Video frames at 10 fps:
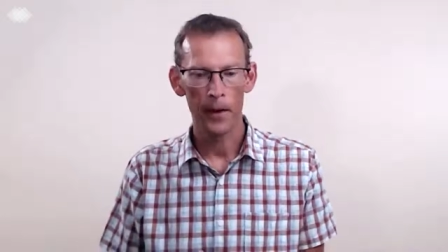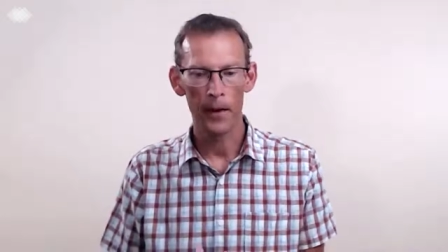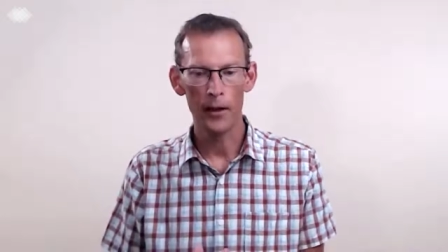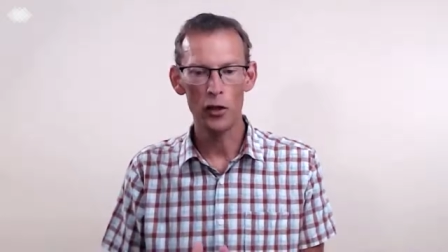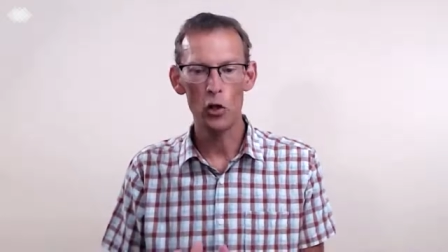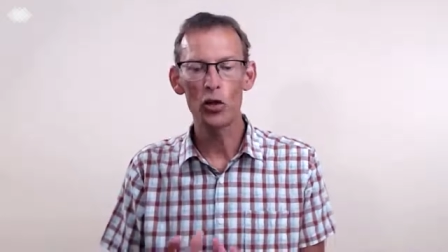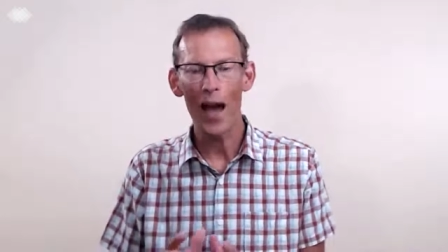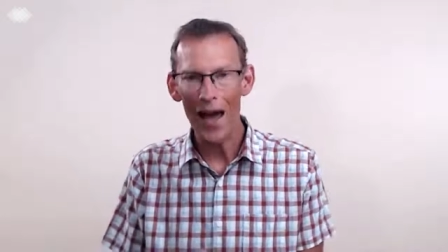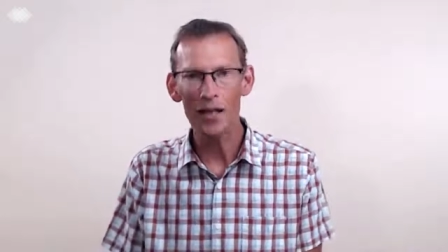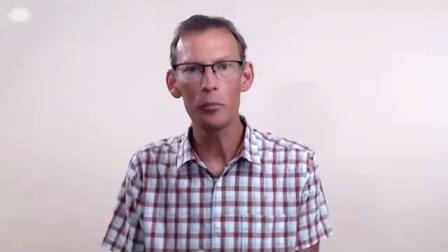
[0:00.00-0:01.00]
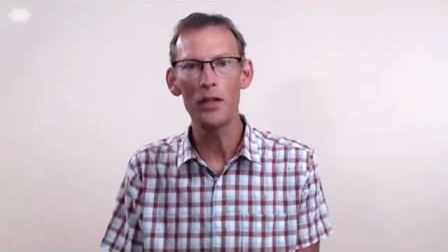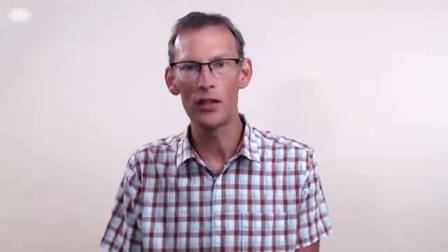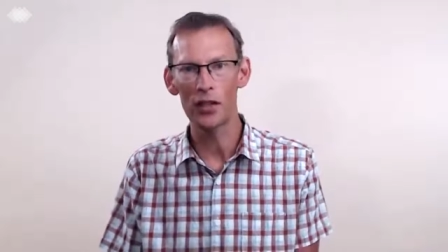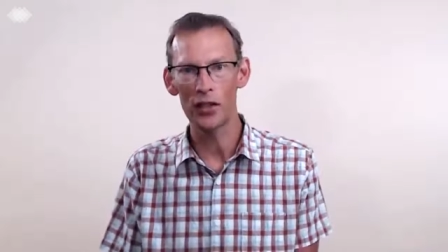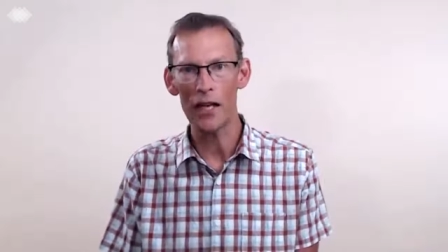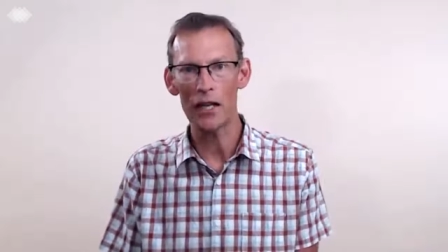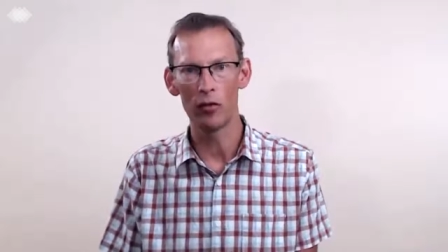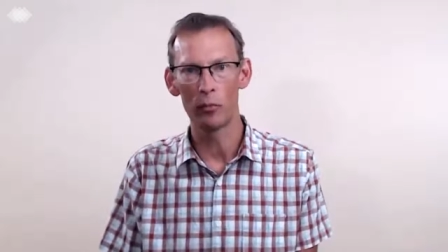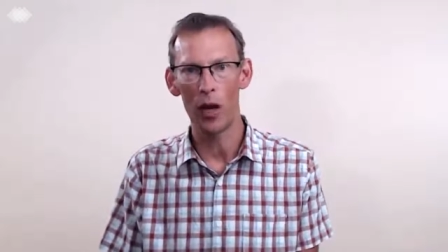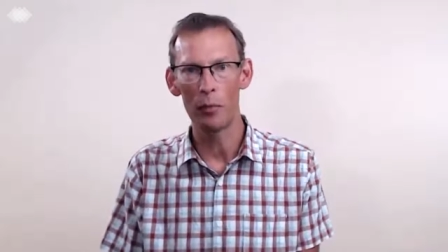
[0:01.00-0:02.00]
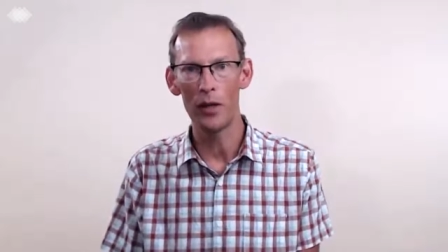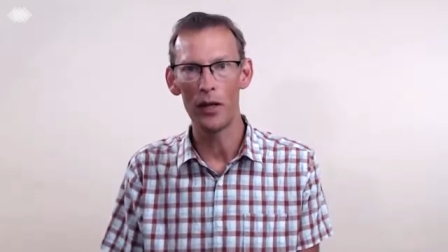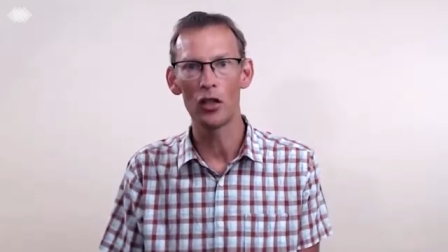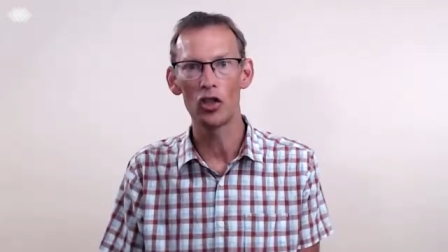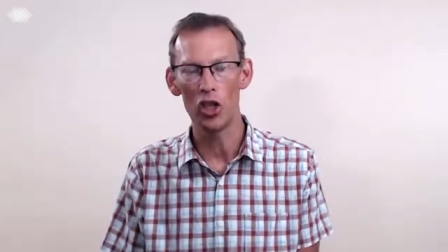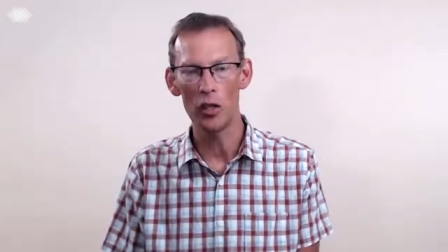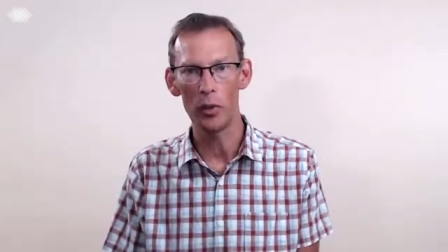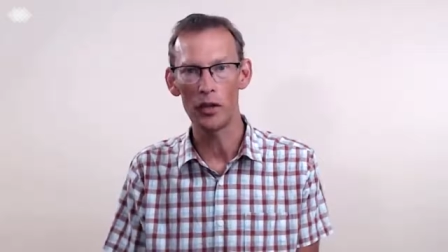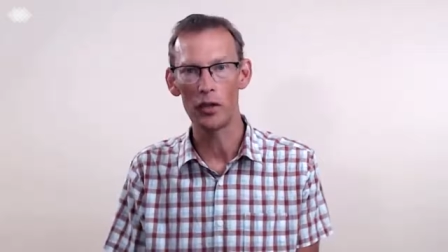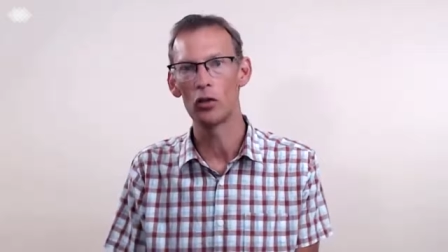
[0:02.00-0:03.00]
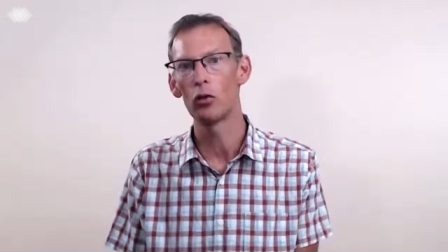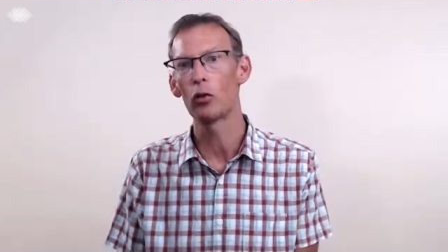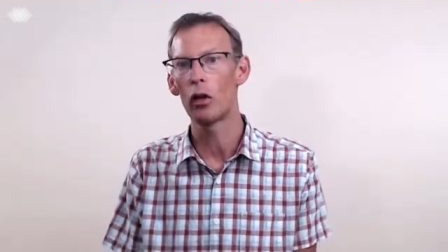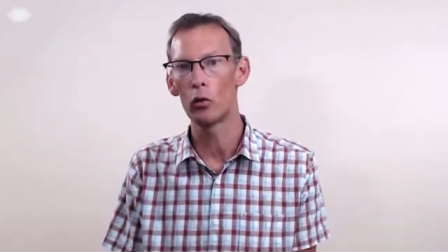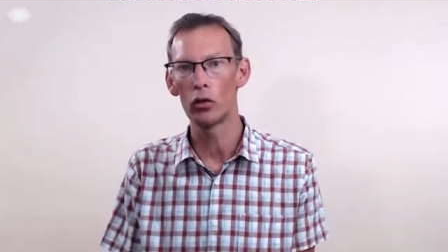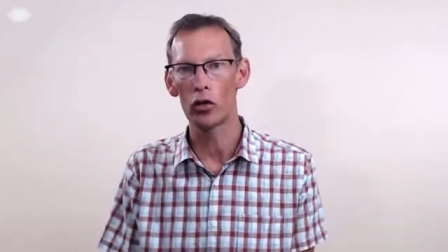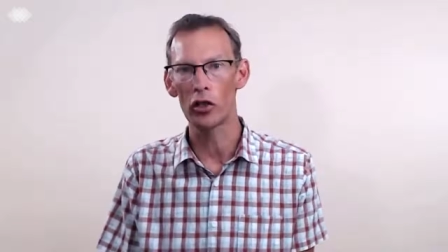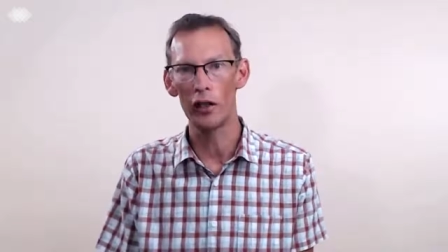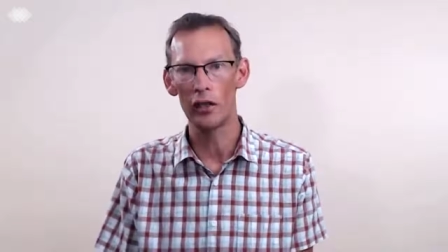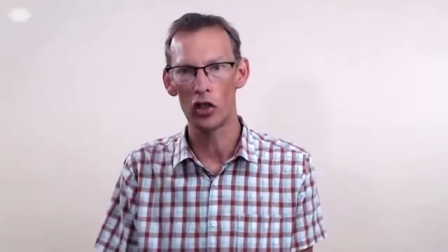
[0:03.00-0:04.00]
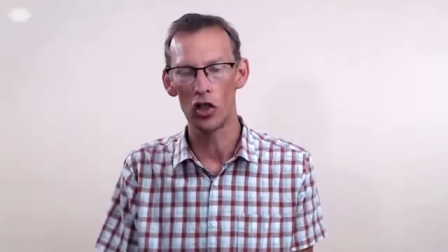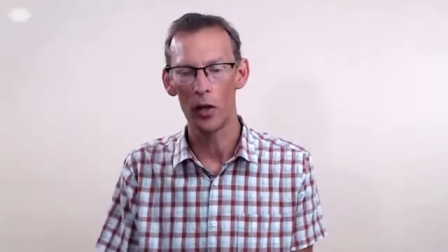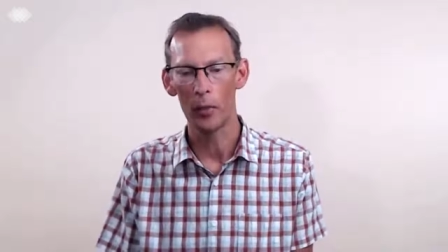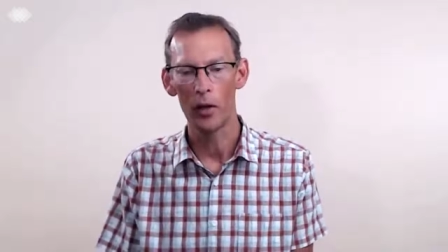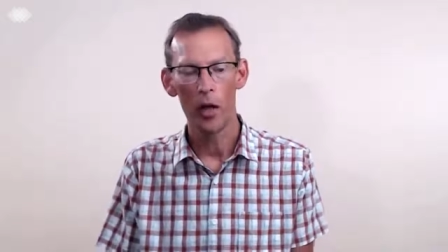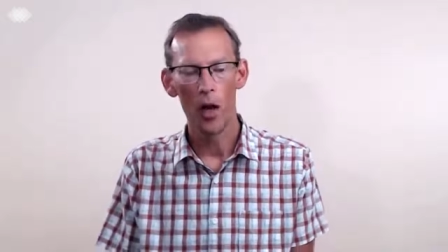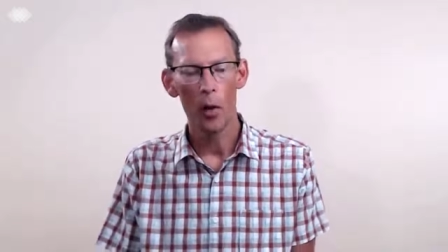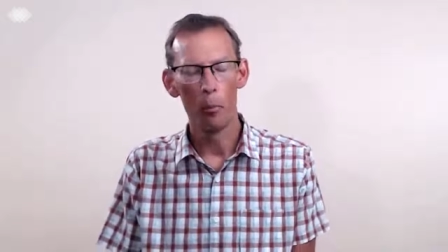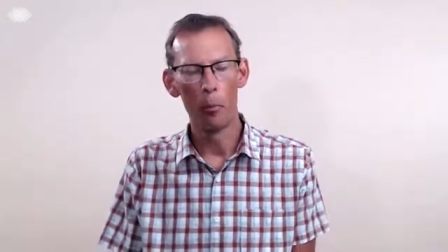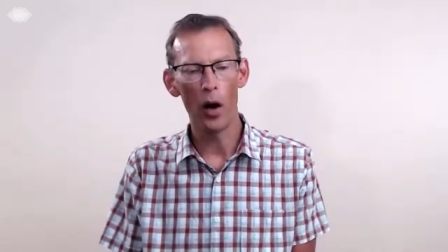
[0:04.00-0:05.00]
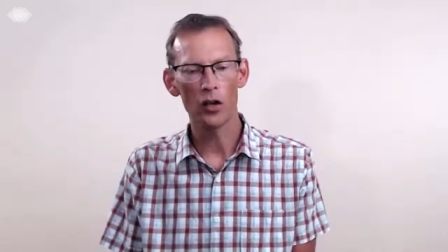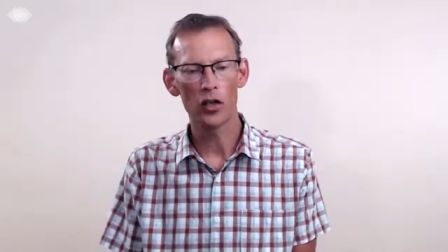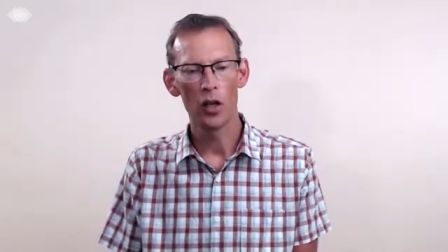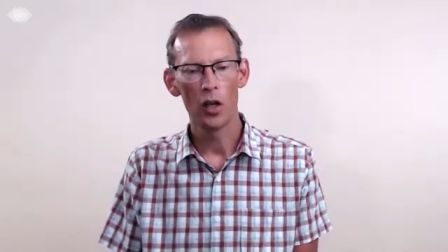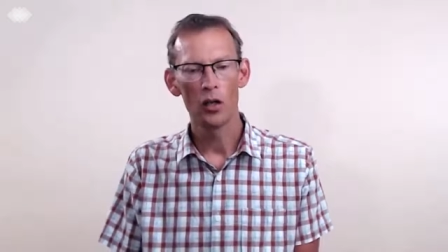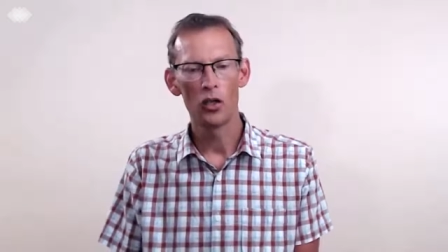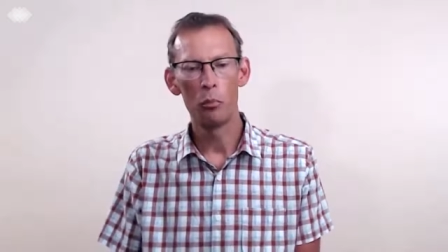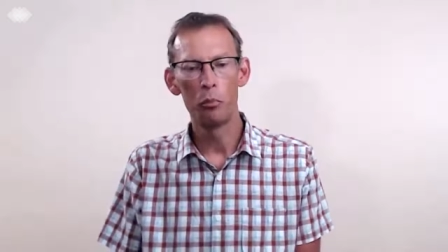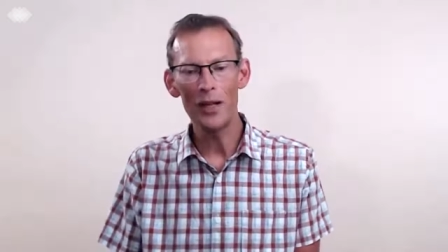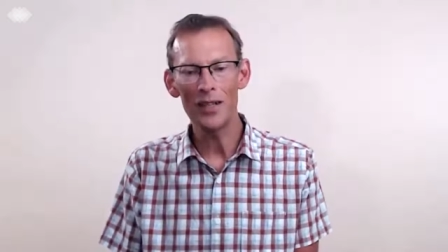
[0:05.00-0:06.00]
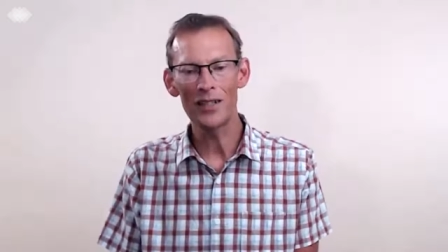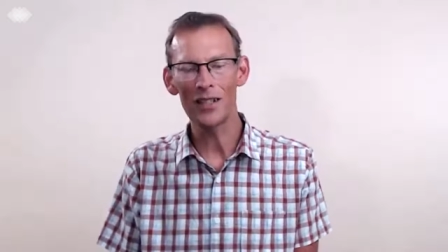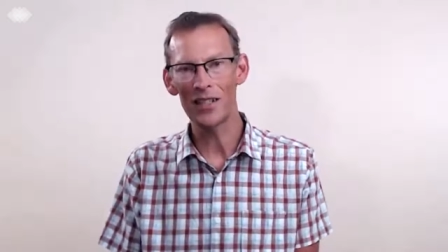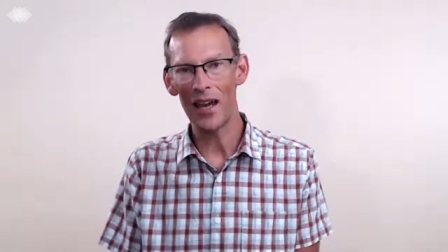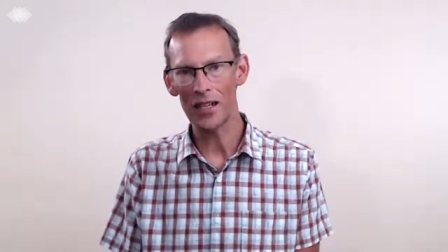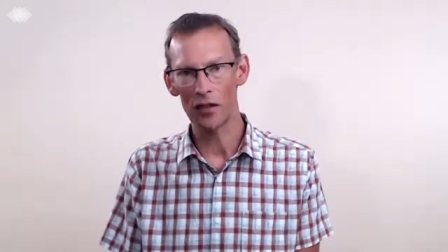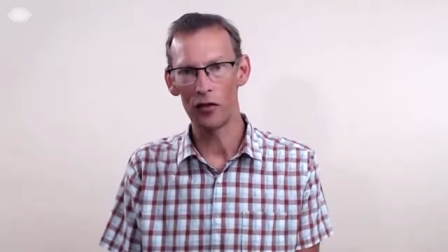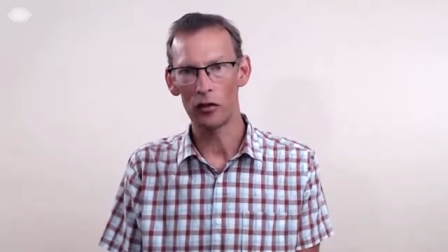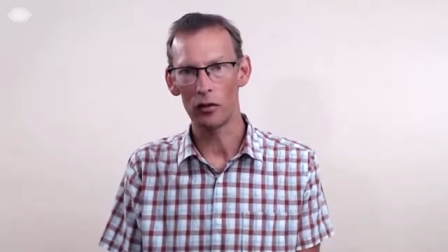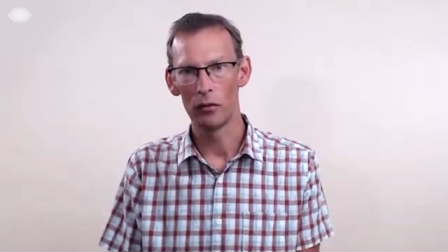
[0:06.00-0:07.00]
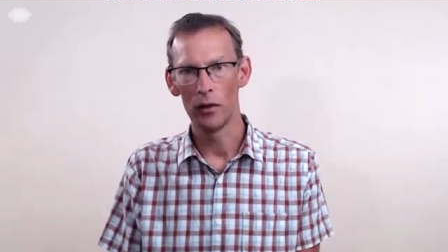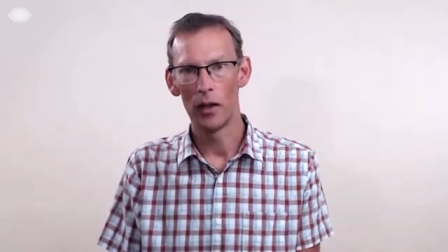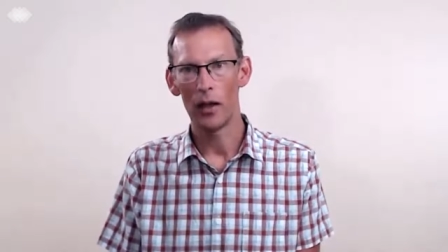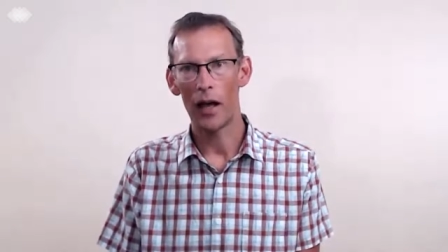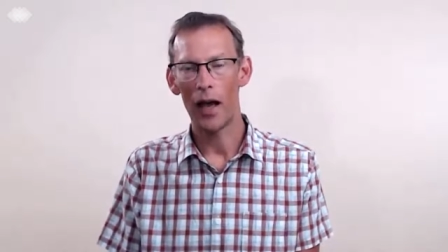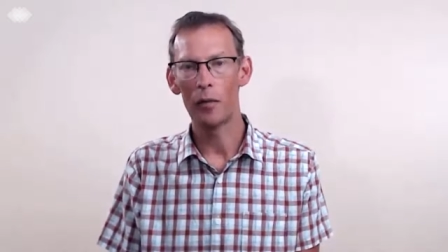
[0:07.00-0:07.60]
you can be successful by being the cheapest. It's called low cost leadership. Mm. But to be successful and